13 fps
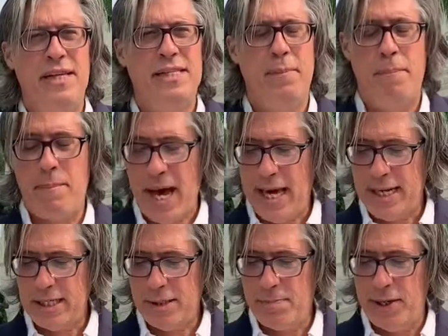is a bad
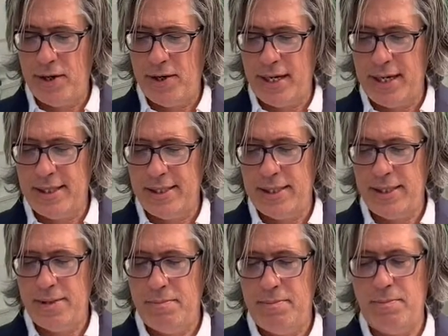experience,
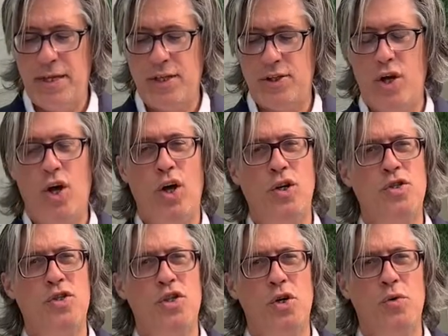but it's
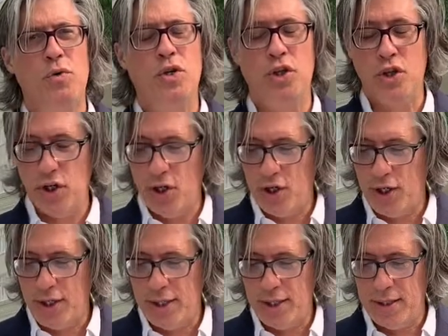also
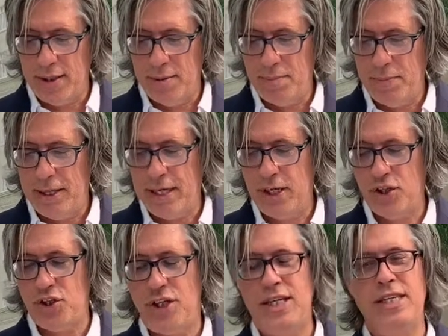good because
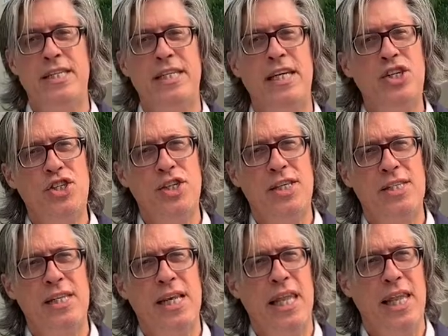she
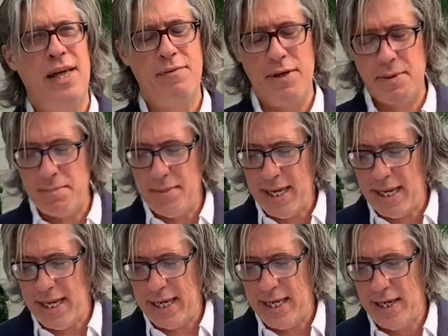teaches in loving
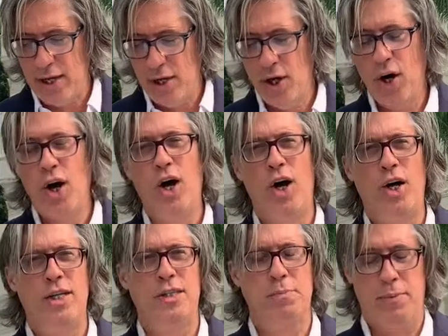me
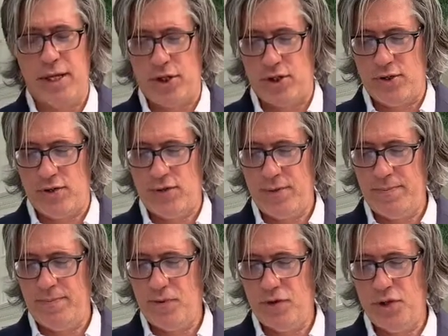all its pleasures.
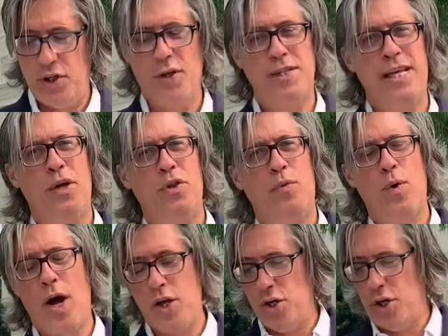So you notice how the
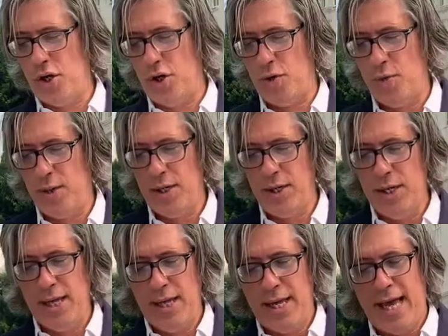Rondeau
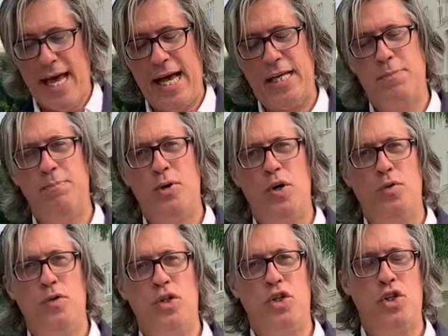has
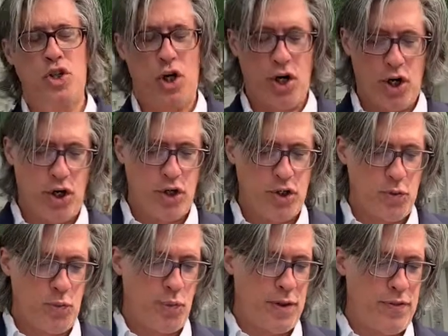both turned
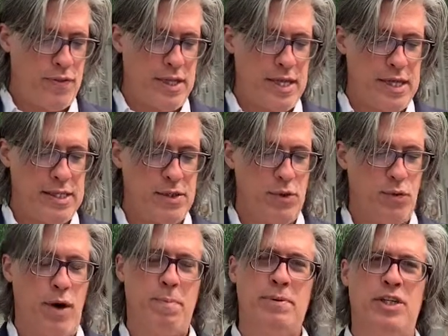with these
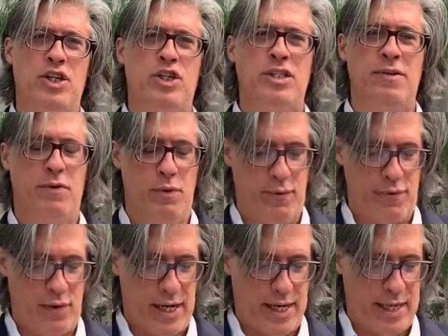repetitions of the
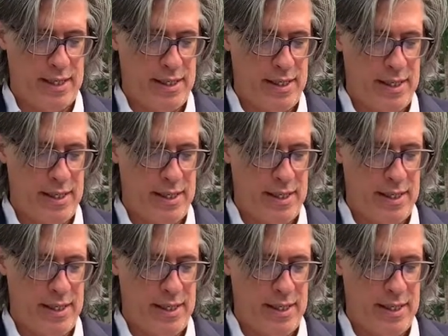refrain,